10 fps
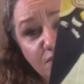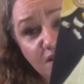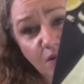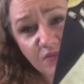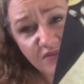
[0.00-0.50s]

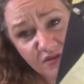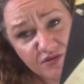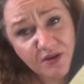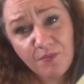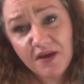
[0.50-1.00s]
coming round,
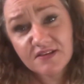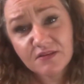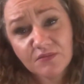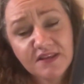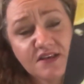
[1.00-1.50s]
you can pick
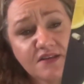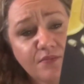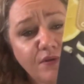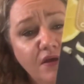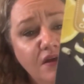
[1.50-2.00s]
some of these
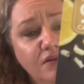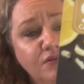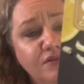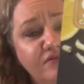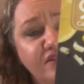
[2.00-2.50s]
up.
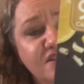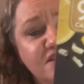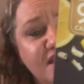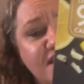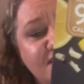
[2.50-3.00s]
Gluten free
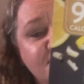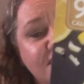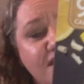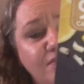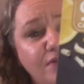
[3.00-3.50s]
snacks,
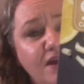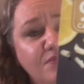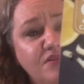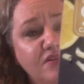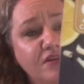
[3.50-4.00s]
and they're
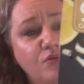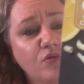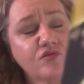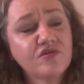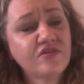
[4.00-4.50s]
absolutely
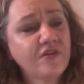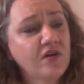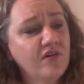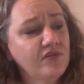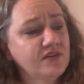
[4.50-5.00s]
gorgeous. They're
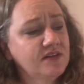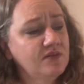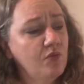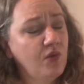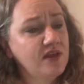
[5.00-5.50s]
covered in
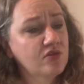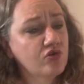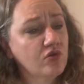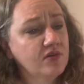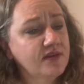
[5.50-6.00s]
white
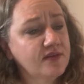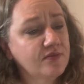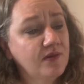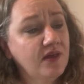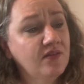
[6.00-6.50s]
chocolate as
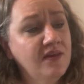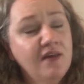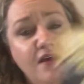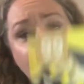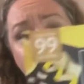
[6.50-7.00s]
well.
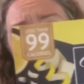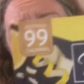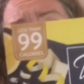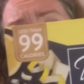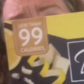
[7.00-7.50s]
So I
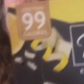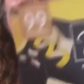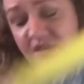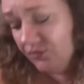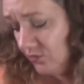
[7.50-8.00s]
thought I would
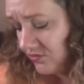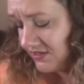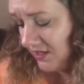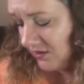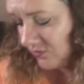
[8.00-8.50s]
try
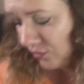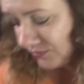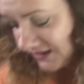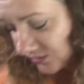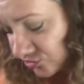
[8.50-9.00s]
those.
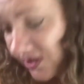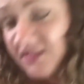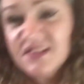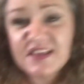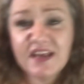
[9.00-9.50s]
Normally I try
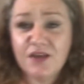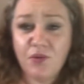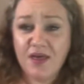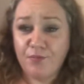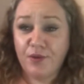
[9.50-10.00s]
the Skinny
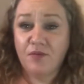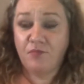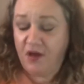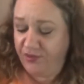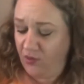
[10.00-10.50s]
Whip,
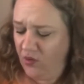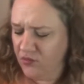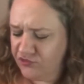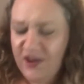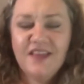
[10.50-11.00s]
but I thought,
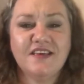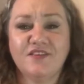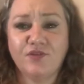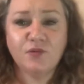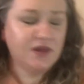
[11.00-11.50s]
oh, try these
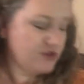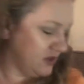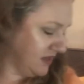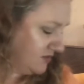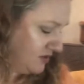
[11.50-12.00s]
for a wee
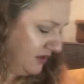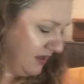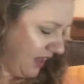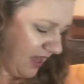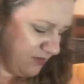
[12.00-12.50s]
change.
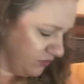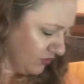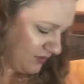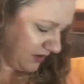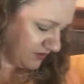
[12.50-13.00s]
And
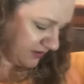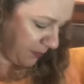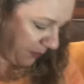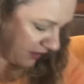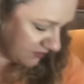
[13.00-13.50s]
those were under a
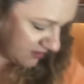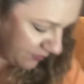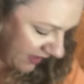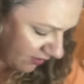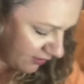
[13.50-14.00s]
pound as
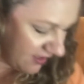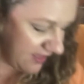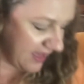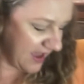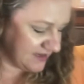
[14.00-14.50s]
well.
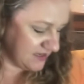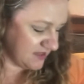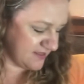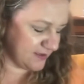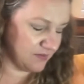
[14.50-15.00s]
I
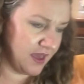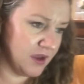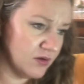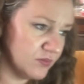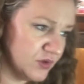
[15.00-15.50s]
needed some
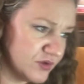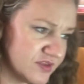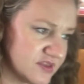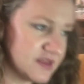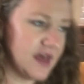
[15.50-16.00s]
hair
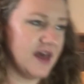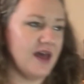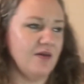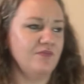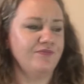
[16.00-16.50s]
mousse. So
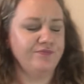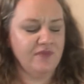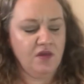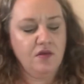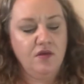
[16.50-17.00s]

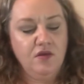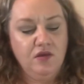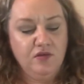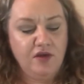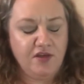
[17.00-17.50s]

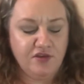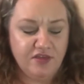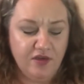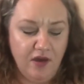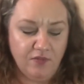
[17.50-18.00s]
I
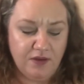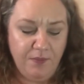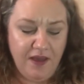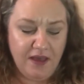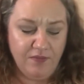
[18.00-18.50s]
just thought I'm going to
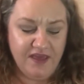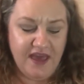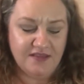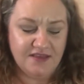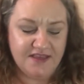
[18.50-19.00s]
pick up the
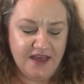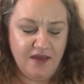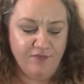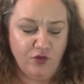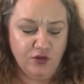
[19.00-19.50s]

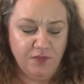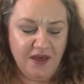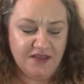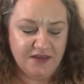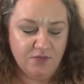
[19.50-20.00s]
Insette
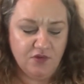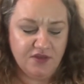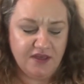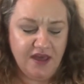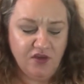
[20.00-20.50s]
volumizing
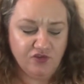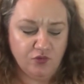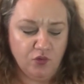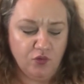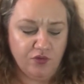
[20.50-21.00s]
mousse, extra
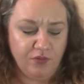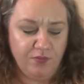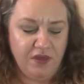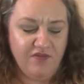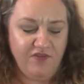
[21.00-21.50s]
hold with
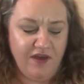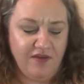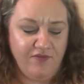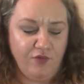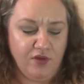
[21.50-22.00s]

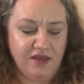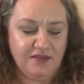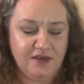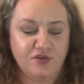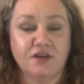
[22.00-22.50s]
B5 for condition